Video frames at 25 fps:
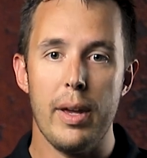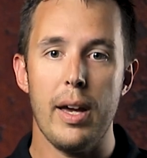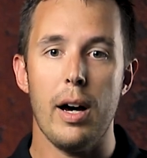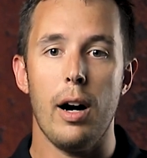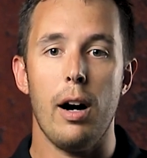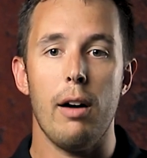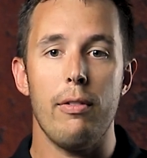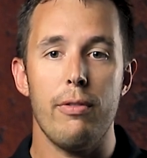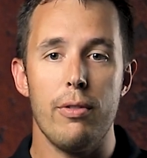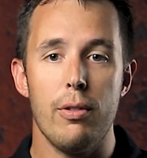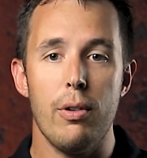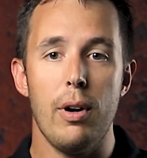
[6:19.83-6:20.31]

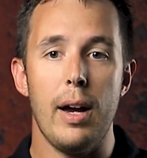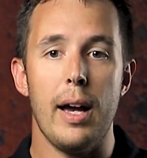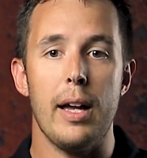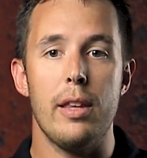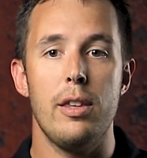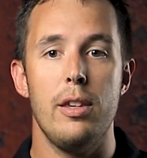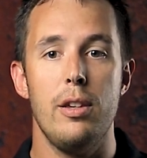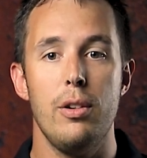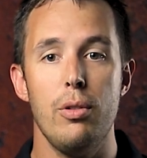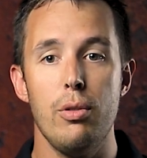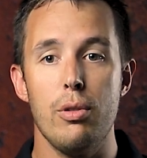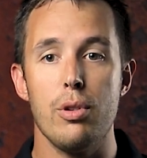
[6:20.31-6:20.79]
we offer
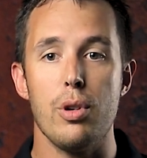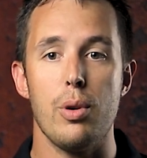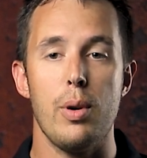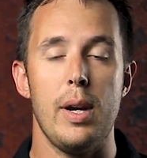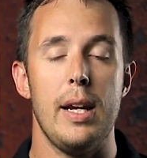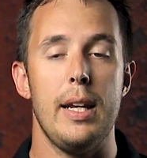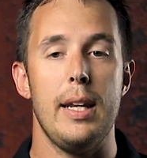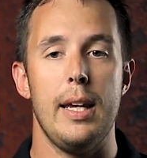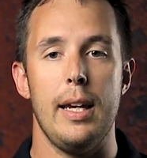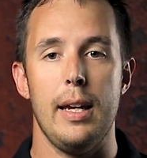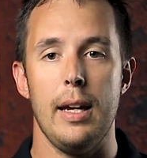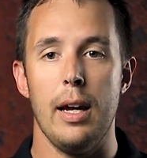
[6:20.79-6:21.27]
a new
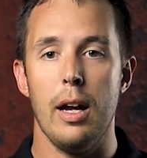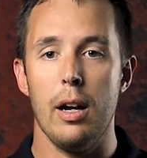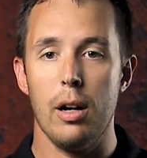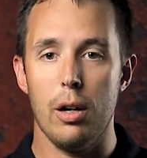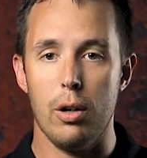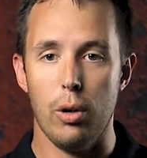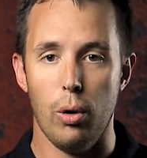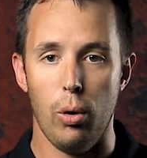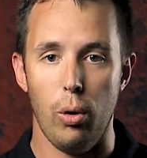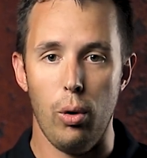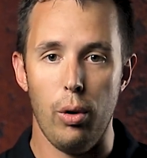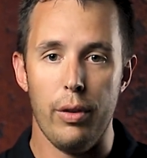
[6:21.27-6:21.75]
training
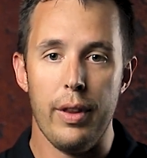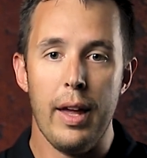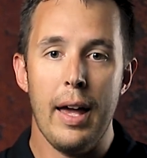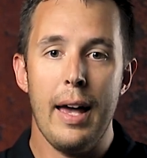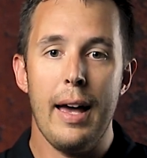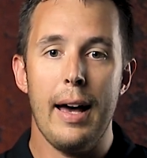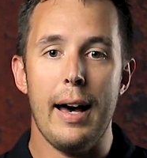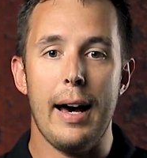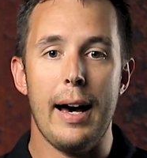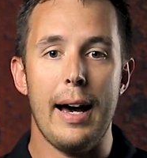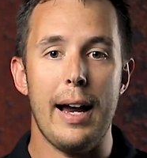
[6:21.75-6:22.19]
called